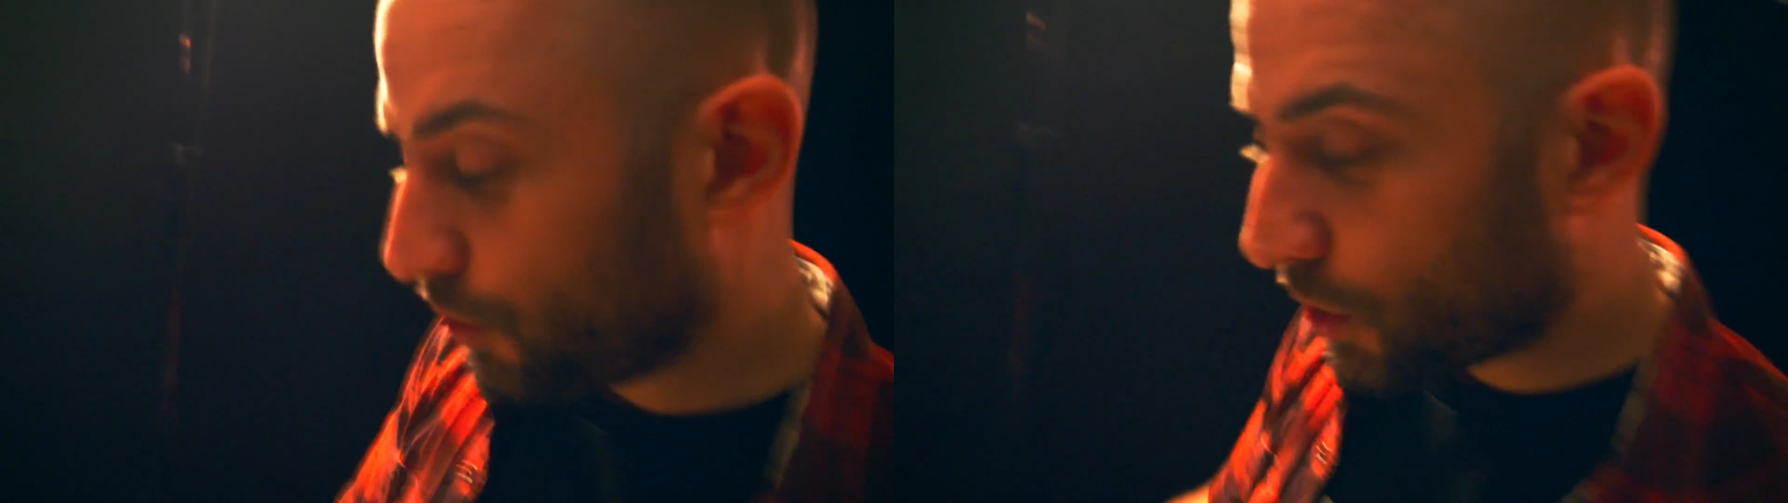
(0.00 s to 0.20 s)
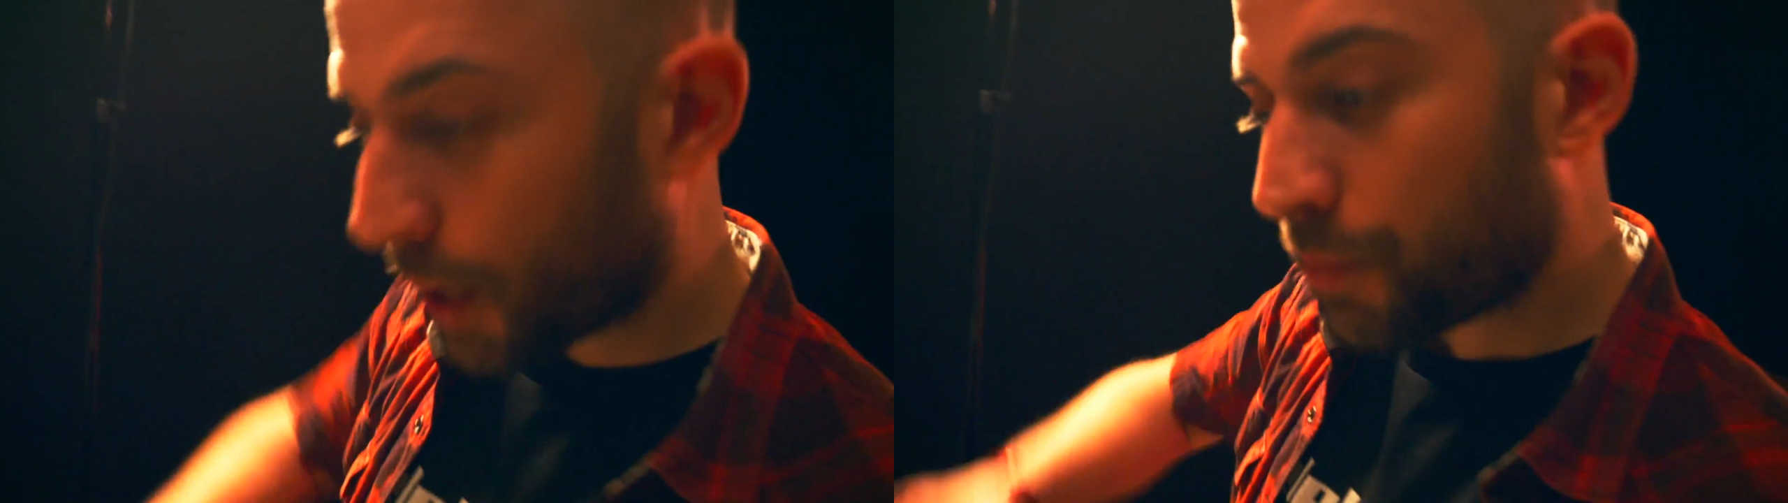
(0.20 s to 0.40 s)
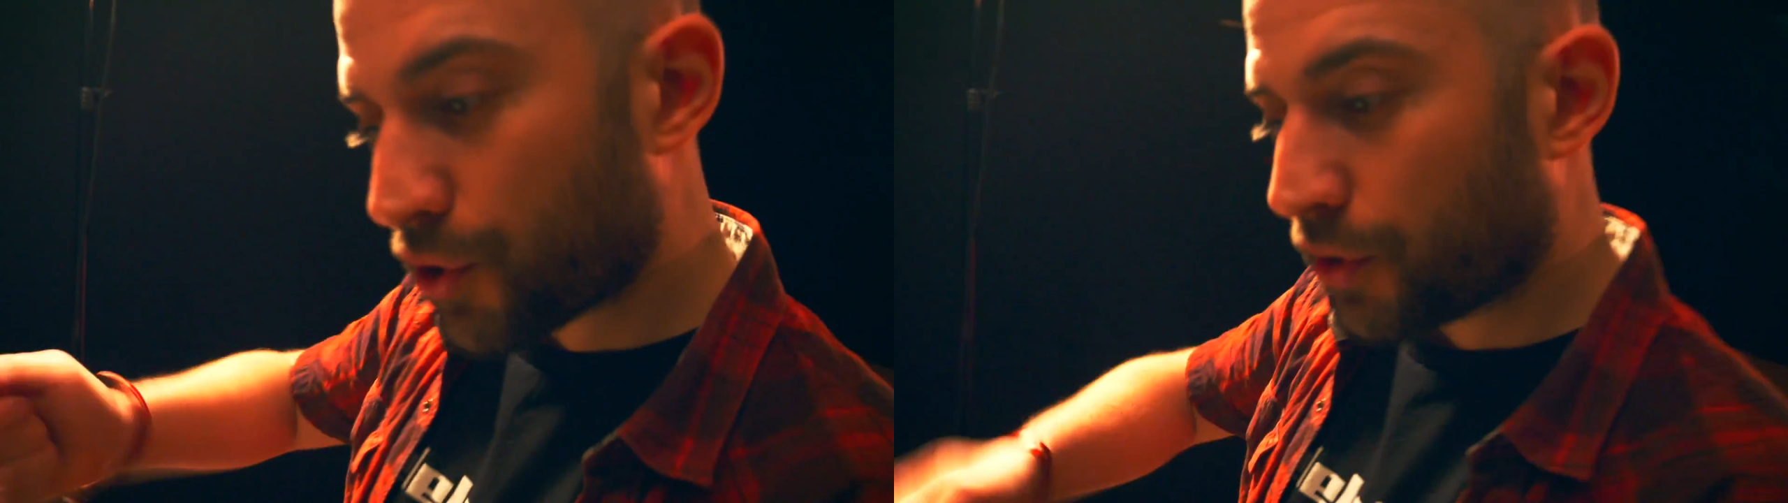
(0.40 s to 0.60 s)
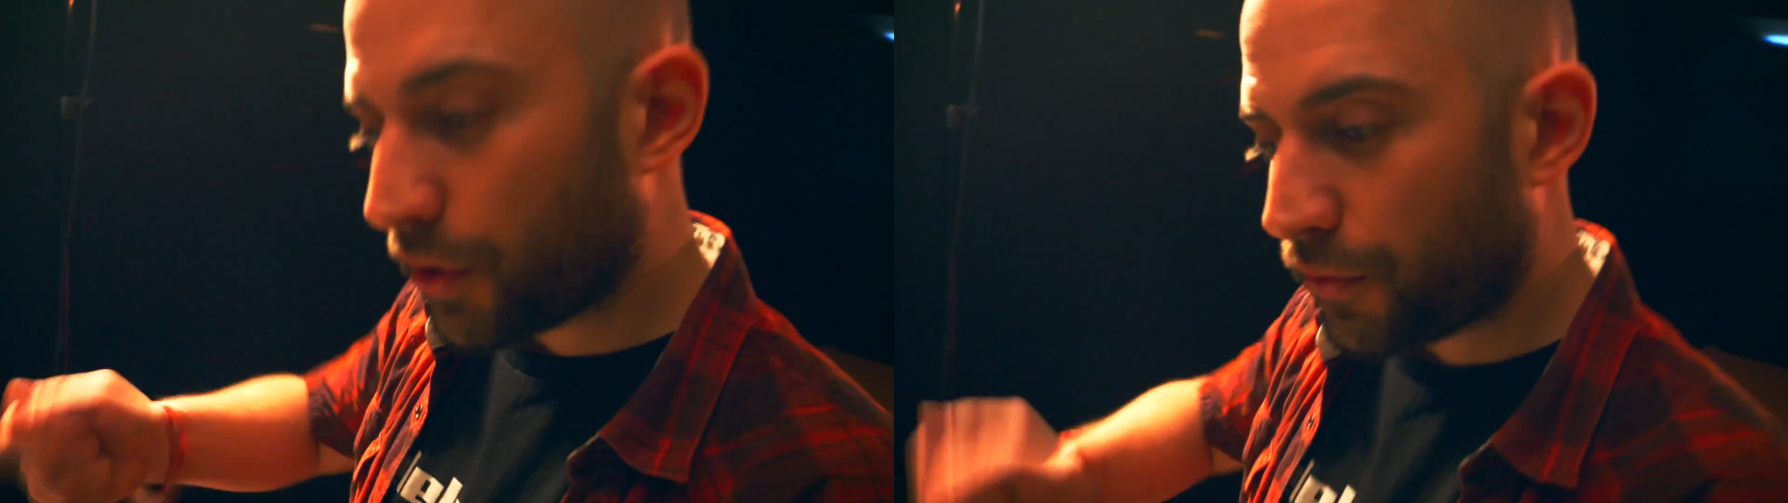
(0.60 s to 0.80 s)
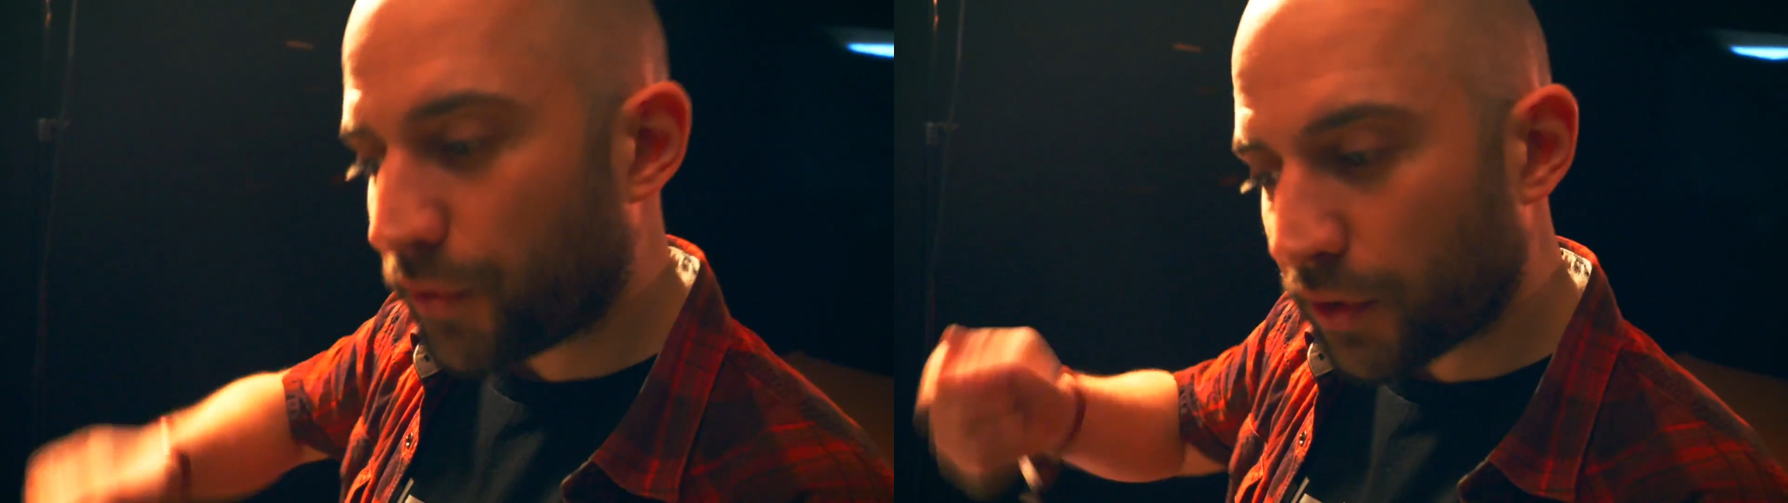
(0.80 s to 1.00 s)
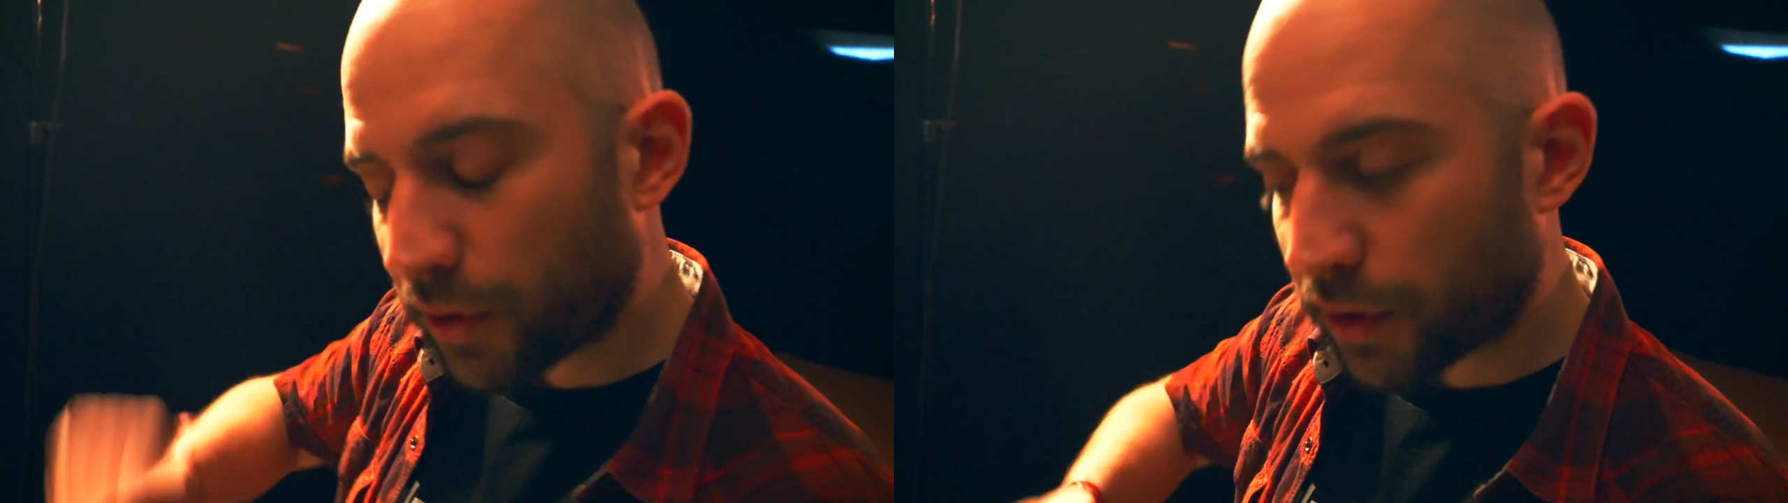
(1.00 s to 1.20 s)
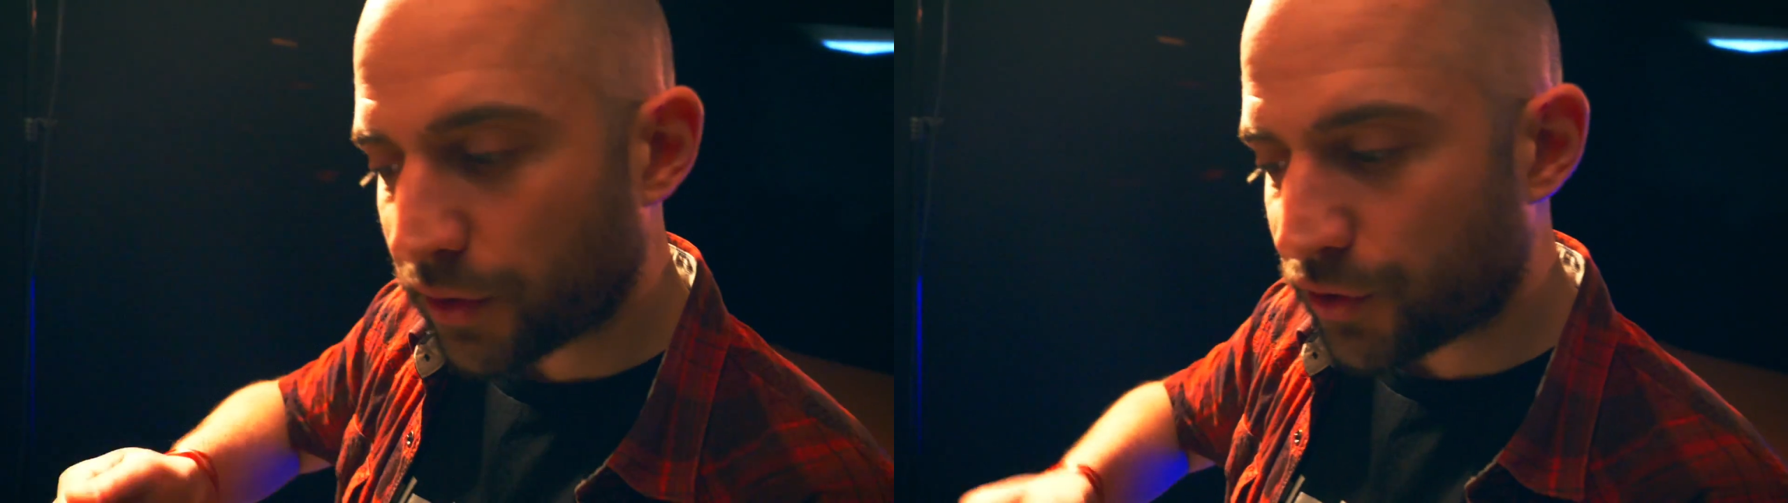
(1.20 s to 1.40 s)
you capture different